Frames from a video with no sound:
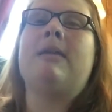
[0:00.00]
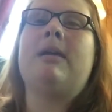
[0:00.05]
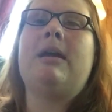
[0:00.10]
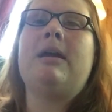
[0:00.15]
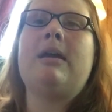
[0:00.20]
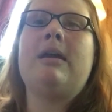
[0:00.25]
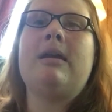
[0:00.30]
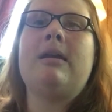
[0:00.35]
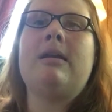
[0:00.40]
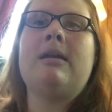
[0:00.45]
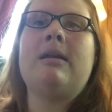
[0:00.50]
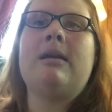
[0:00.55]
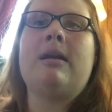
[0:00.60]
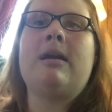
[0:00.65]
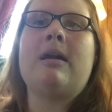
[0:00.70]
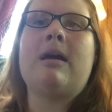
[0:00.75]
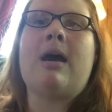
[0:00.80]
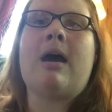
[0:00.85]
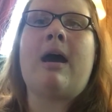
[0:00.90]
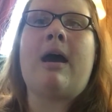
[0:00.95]
then
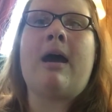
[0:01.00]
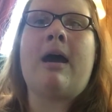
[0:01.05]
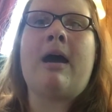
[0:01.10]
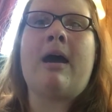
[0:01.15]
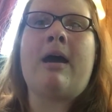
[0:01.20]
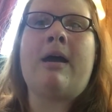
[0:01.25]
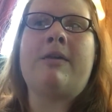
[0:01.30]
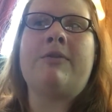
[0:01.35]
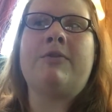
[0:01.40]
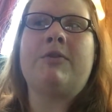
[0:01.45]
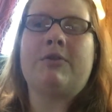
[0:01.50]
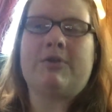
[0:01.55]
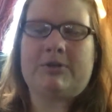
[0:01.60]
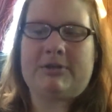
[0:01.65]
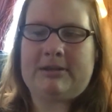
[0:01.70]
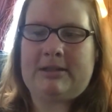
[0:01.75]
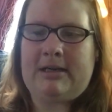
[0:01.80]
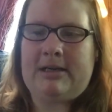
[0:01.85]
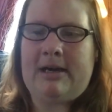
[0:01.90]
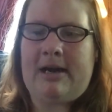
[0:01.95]
on
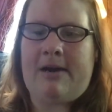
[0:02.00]
Thursday,